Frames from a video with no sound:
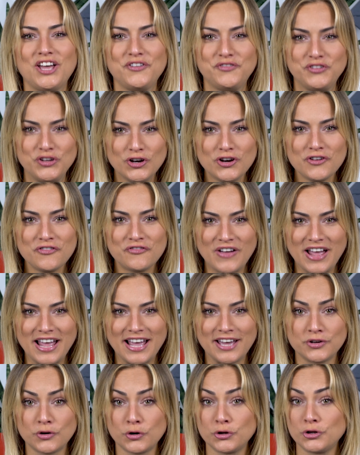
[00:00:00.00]
If you're a
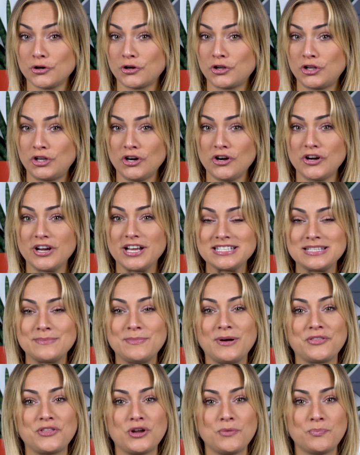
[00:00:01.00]
fan or you're curious
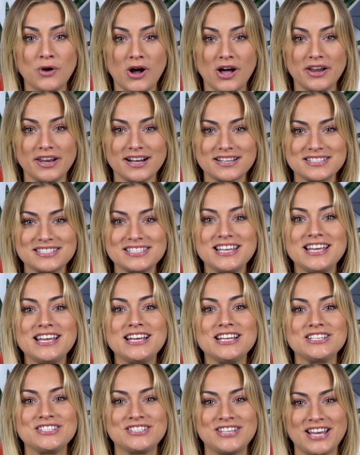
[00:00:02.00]
about their products,
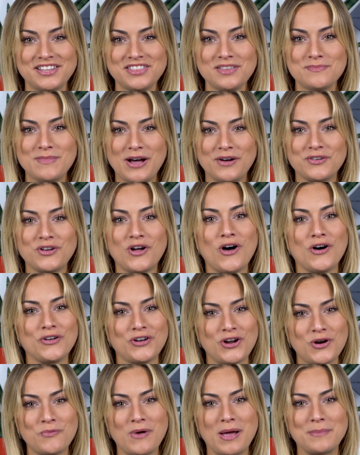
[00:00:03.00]
check them out
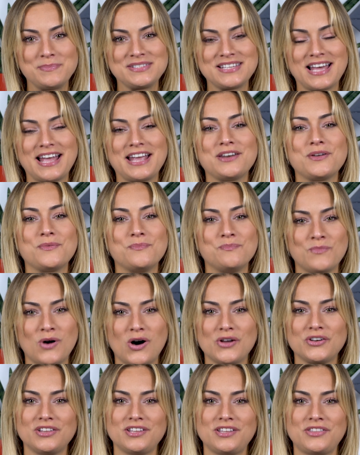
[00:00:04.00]
on our website,
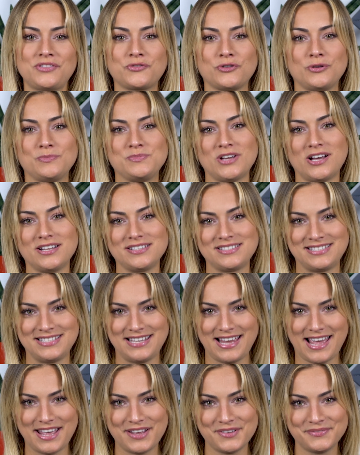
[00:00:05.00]

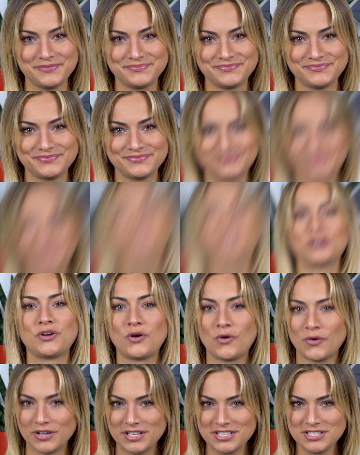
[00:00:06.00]
monolithgroup.ca.
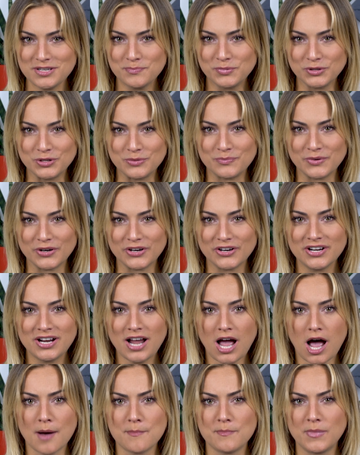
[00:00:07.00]
According to Bloomberg,
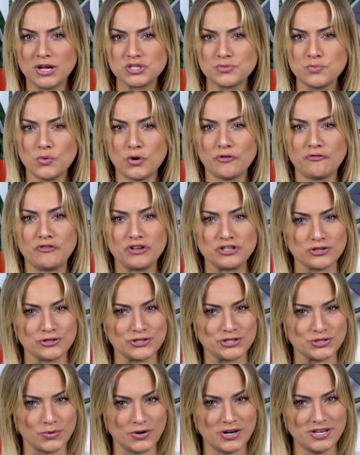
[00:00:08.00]
a much more
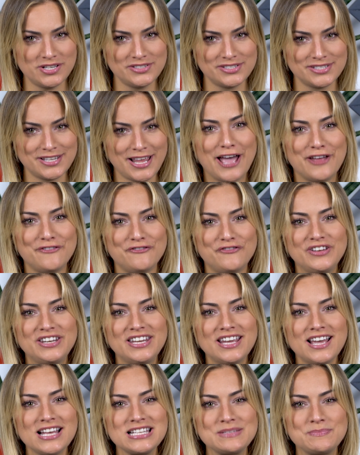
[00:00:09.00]
official source,
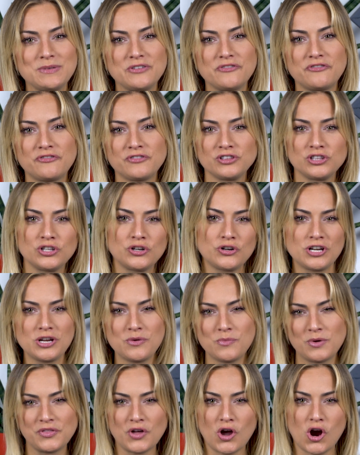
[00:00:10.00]
NVIDIA has been
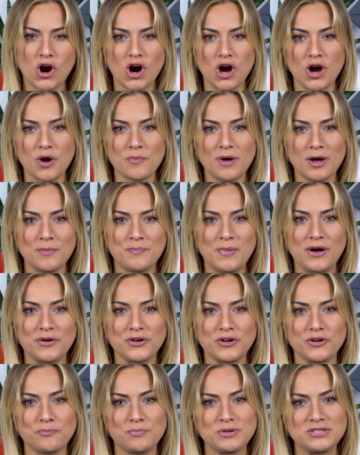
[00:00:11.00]
flirting with ARM
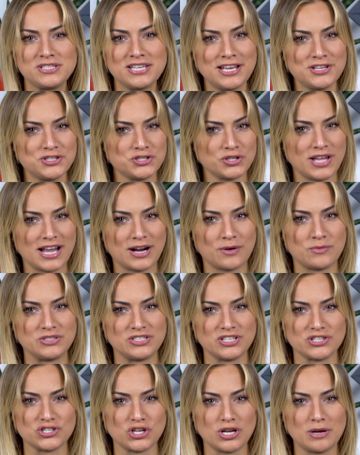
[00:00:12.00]
about a potential
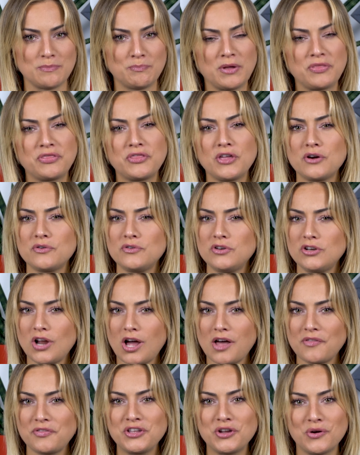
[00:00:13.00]
acquisition, but they're
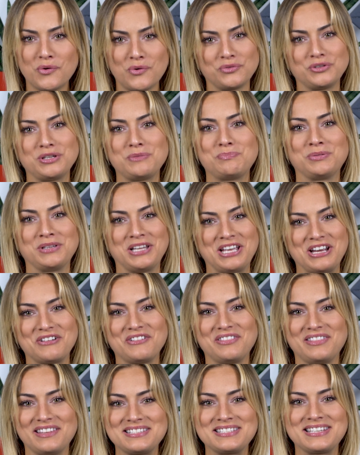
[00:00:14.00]
not the only
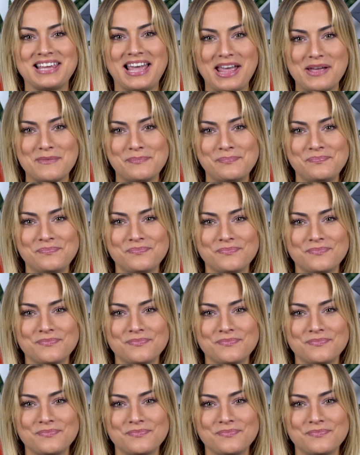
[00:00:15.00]
player in this game.